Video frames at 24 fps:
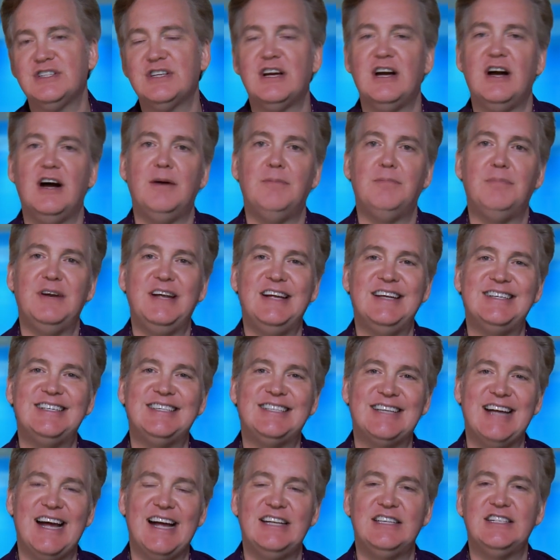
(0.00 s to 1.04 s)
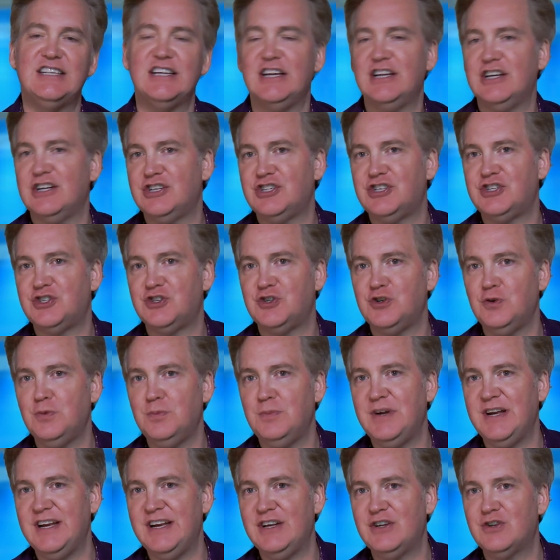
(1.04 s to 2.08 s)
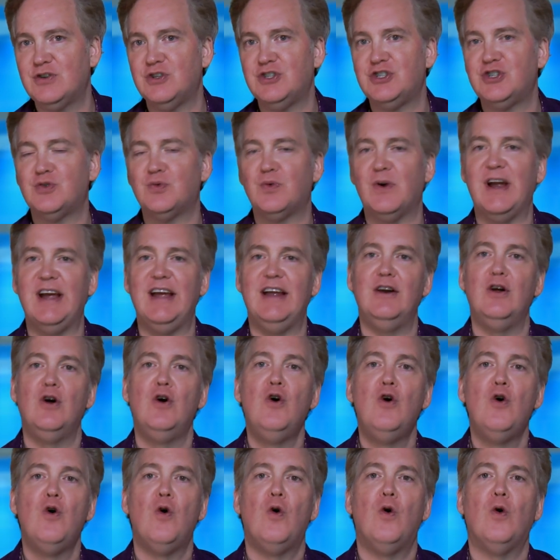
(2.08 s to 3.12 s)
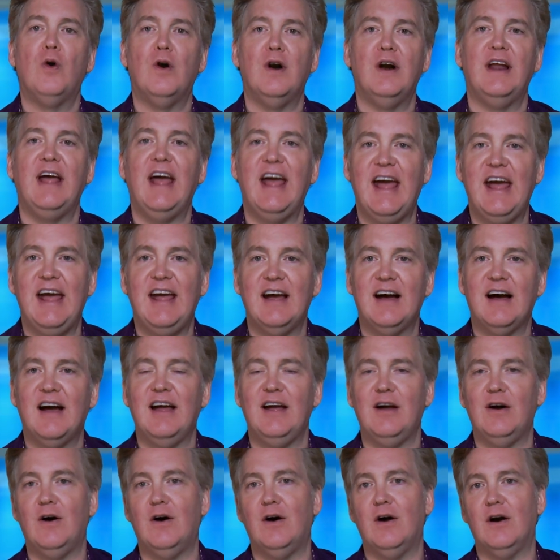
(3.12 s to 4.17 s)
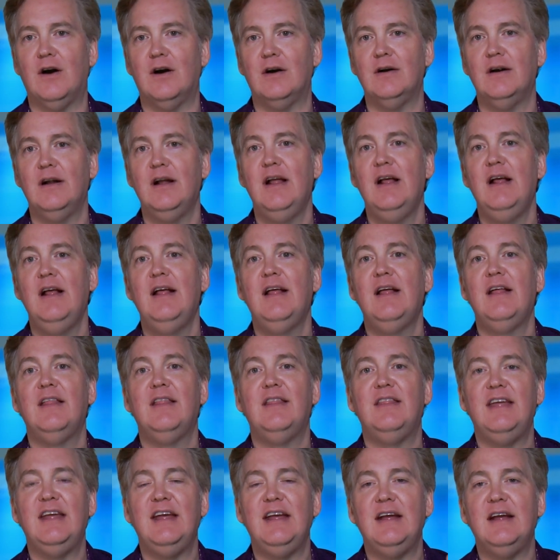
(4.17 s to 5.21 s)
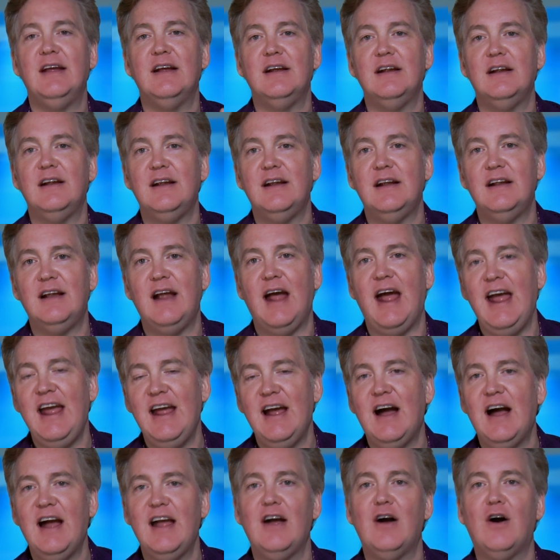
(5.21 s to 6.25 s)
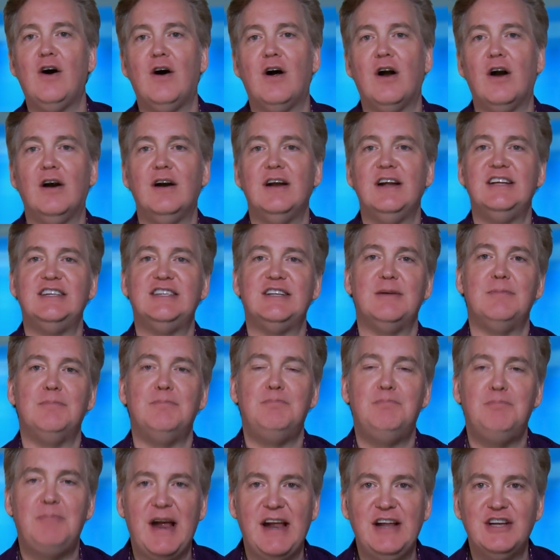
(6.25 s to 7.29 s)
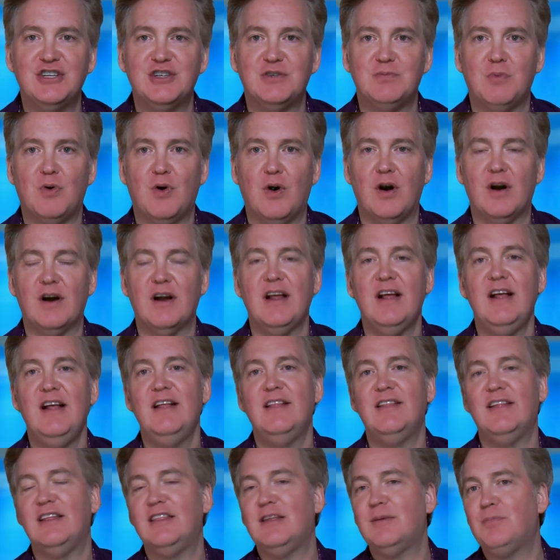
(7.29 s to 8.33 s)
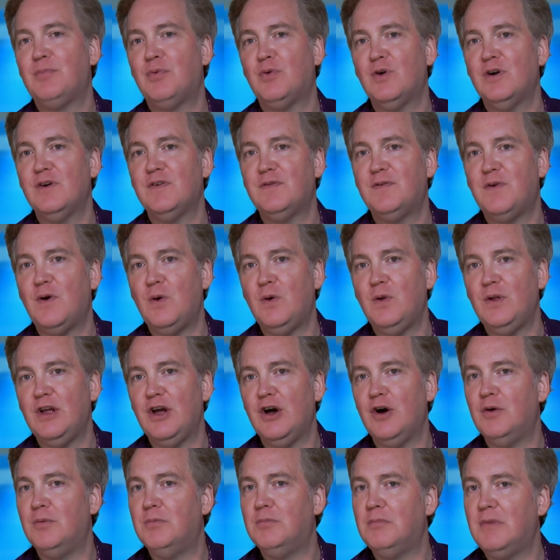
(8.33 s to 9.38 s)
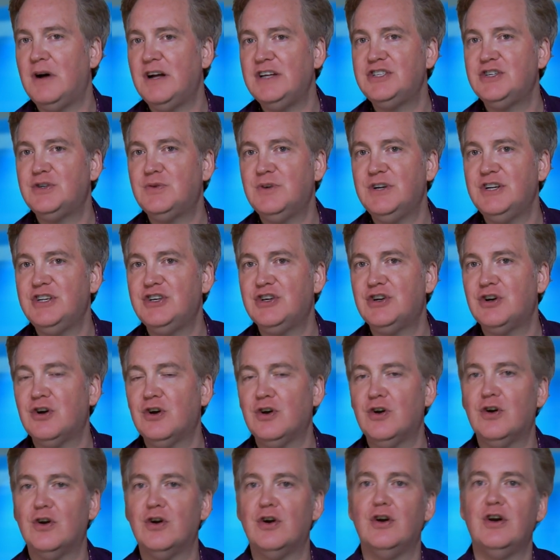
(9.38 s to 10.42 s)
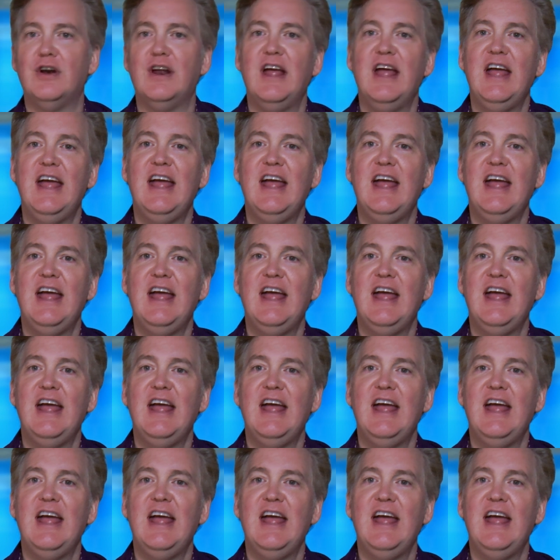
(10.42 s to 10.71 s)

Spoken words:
company sets an assumed interest rate or an AIR. The AIR is a benchmark that the portfolio must return